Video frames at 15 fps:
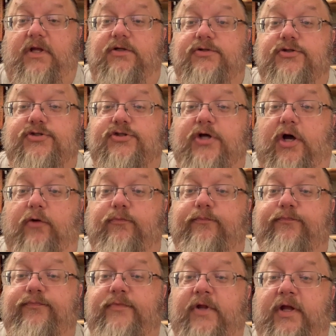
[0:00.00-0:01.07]
So,
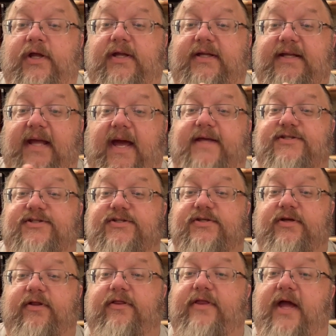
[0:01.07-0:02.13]
yes,
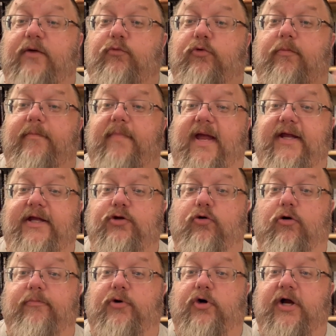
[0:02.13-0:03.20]
they will make
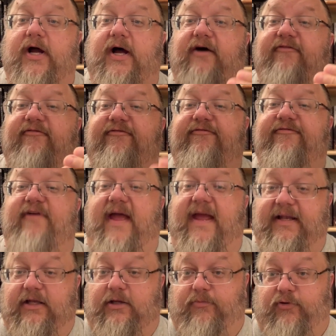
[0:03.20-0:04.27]
your book
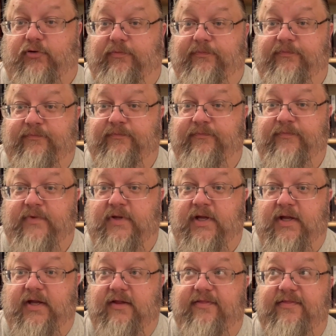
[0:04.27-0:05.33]
available.
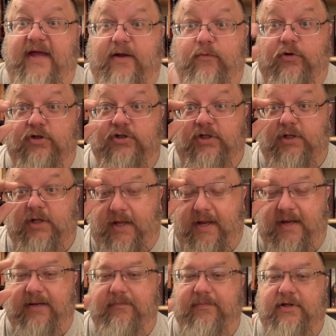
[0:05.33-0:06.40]
They will
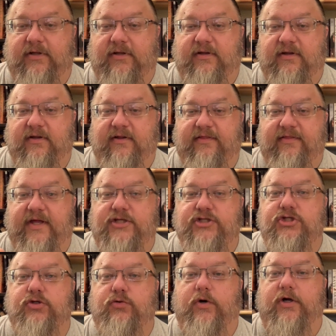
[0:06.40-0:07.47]
claim that
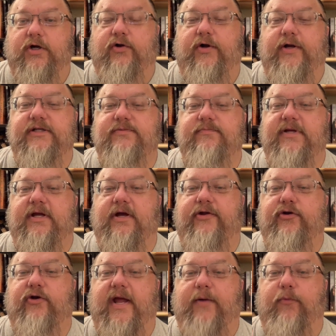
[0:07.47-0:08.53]
you are going to be
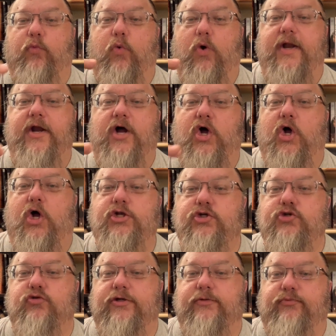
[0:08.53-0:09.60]
under a
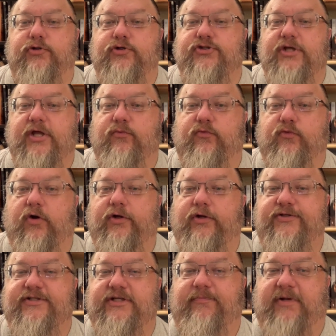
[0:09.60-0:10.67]
100%
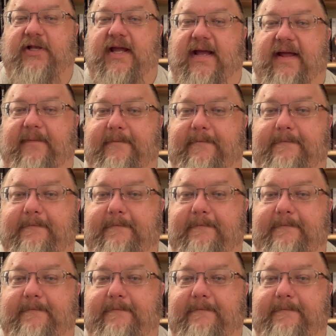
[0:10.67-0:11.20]
royalty plan.